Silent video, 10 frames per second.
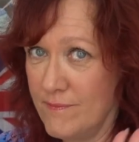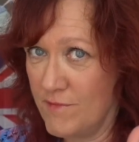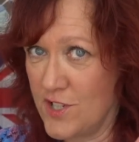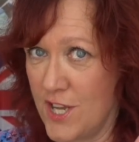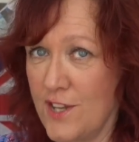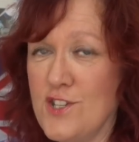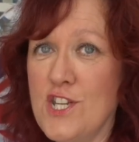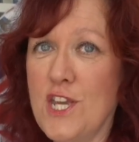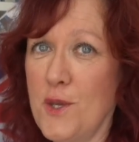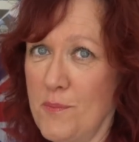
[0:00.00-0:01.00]
return
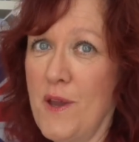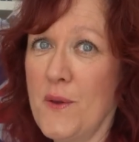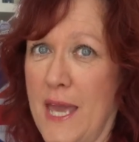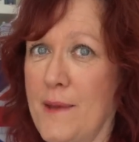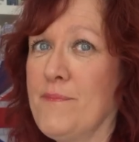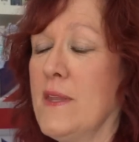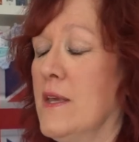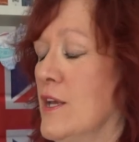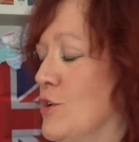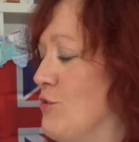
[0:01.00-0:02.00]
to you, okay?
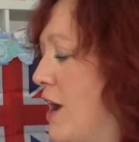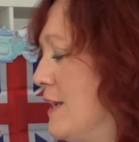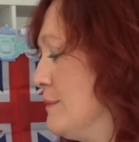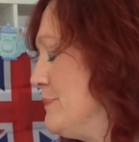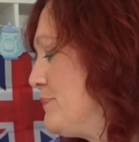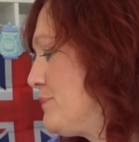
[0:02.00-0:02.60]
Right,